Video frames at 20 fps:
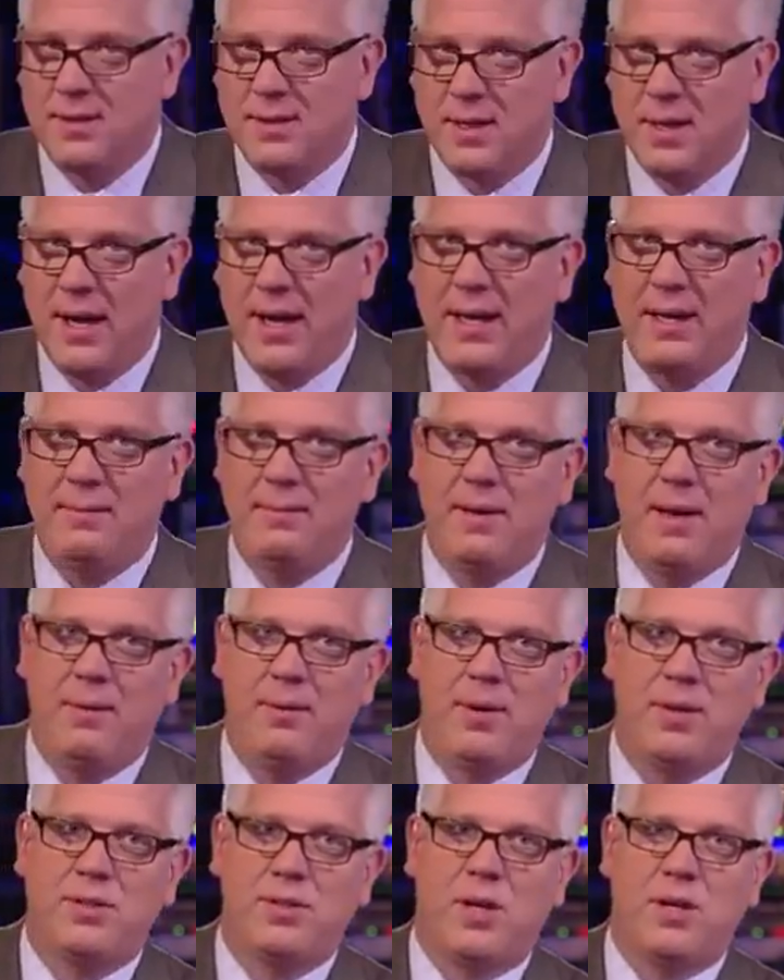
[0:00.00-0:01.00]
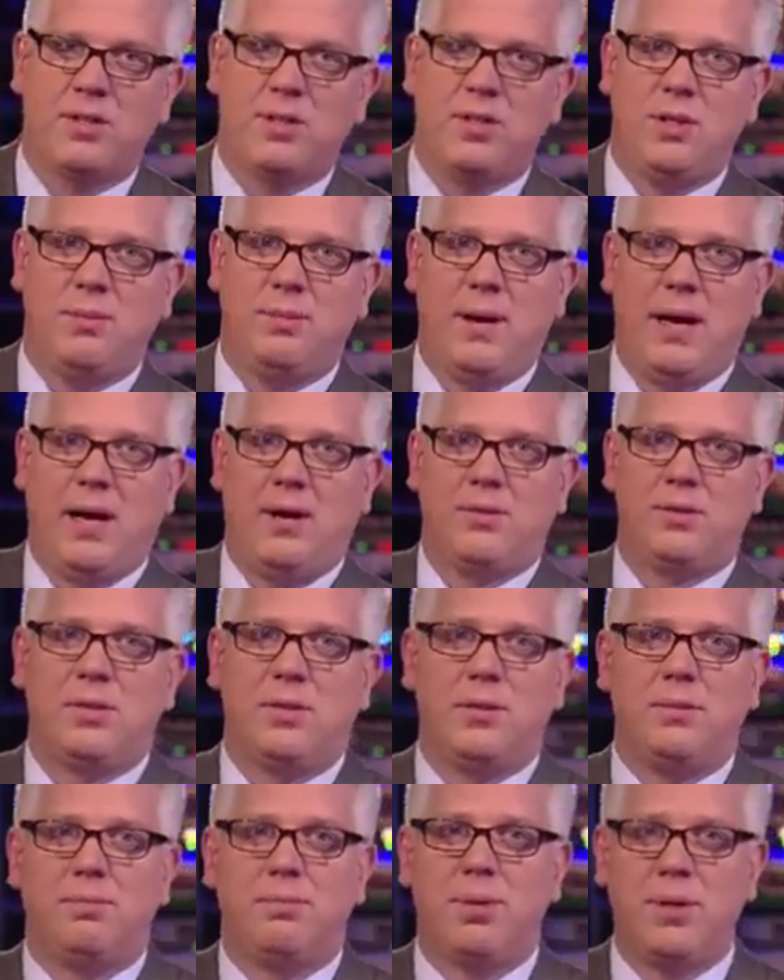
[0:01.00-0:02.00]
Tonight, I want to talk to you
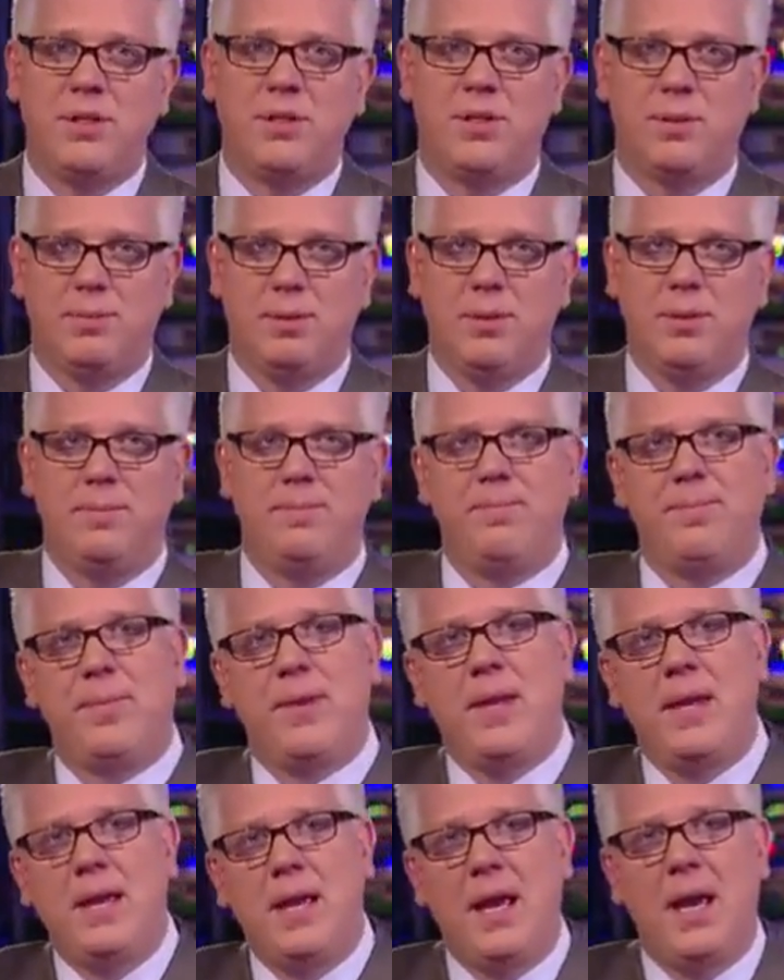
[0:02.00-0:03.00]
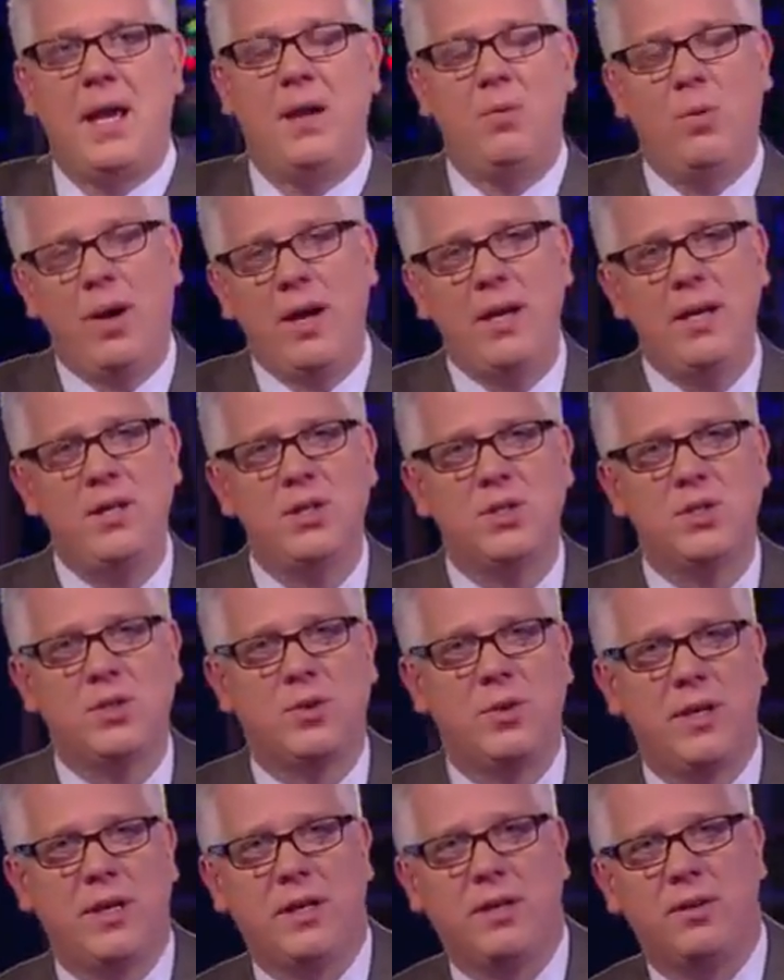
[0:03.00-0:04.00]
about principle and why it is
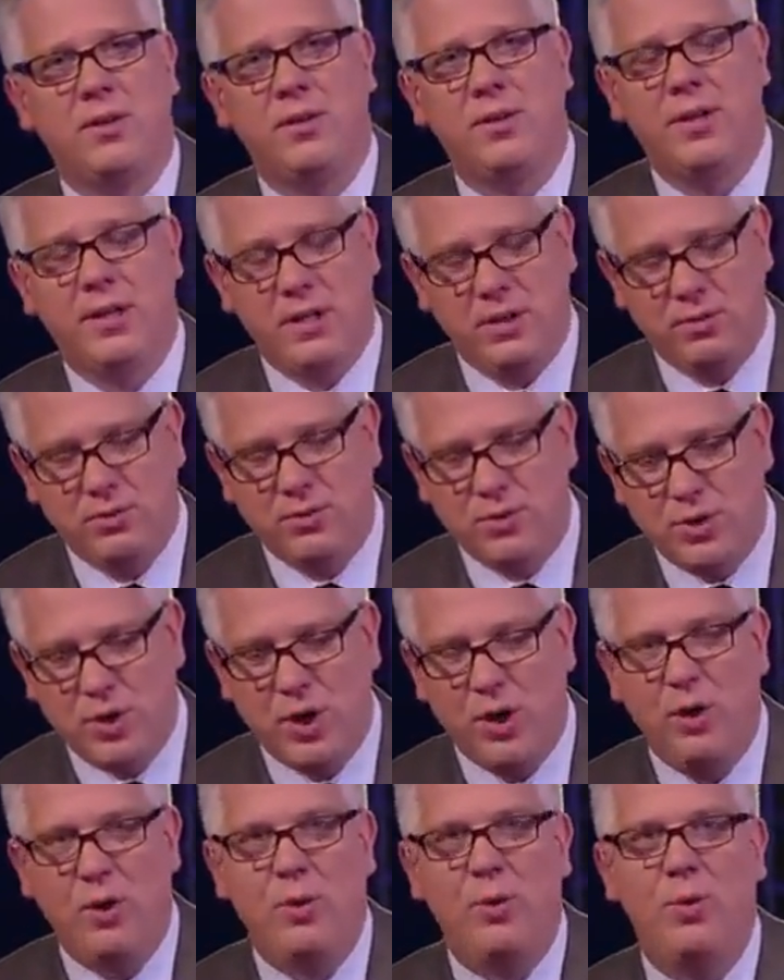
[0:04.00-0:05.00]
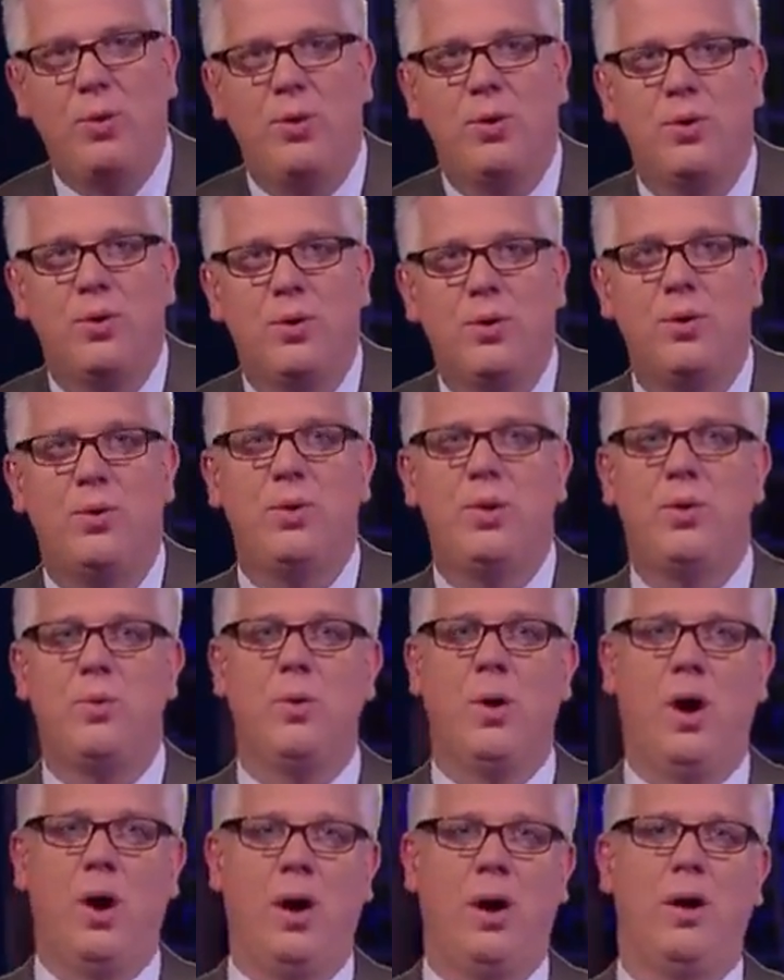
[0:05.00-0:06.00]
critical that you know who
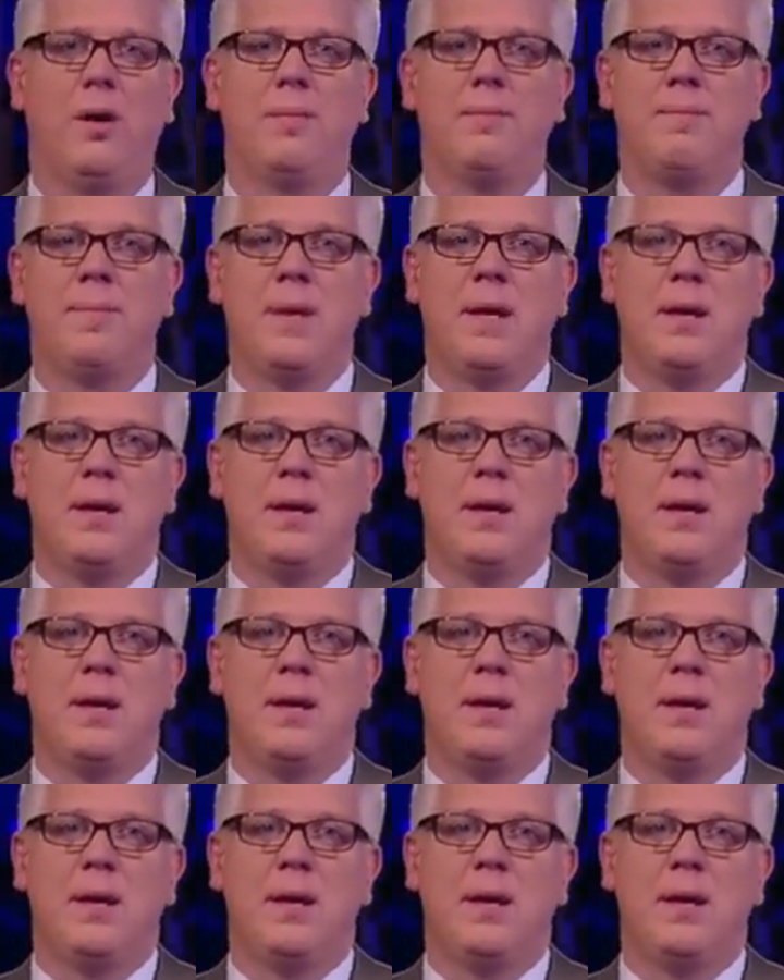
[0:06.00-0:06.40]
you are.